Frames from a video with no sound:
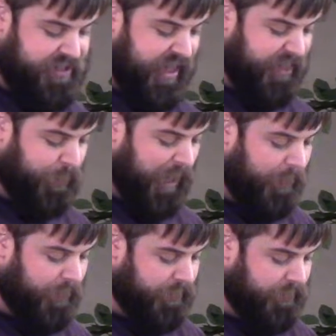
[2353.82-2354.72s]
sign of
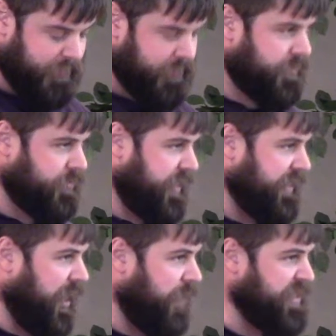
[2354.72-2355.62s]
problem,
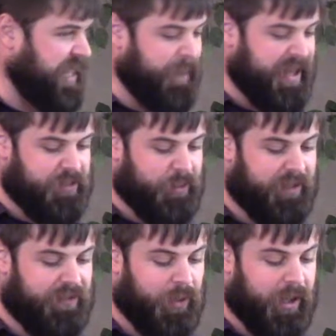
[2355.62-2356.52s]
it comes and he makes a
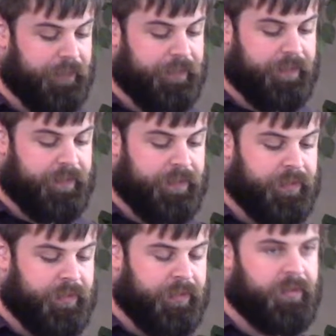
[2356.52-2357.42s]
run for it.
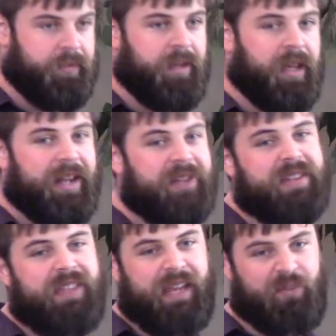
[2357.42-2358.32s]
Here's
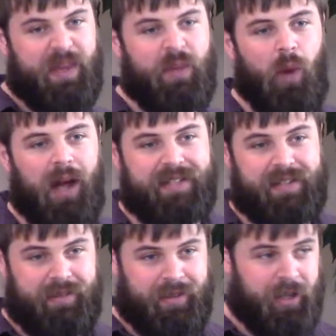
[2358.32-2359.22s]
the thing if we want
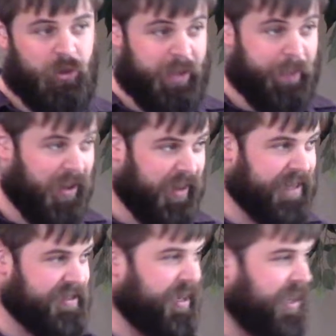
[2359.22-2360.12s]
to rebel
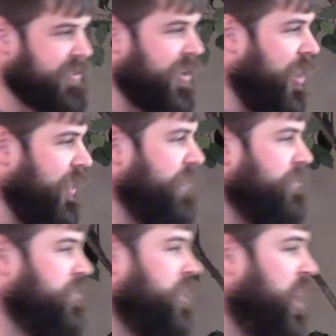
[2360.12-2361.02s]
against God's calling,
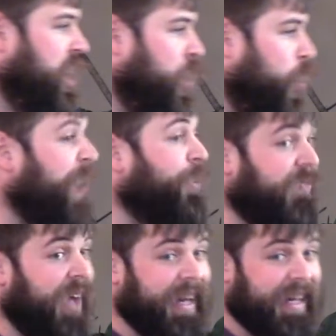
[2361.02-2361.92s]
we will
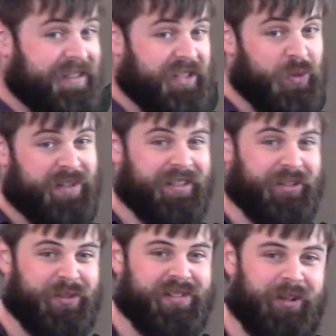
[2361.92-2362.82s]
find an excuse to
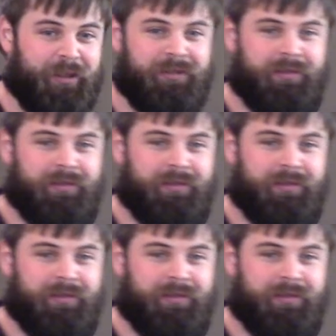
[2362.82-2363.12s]
do so.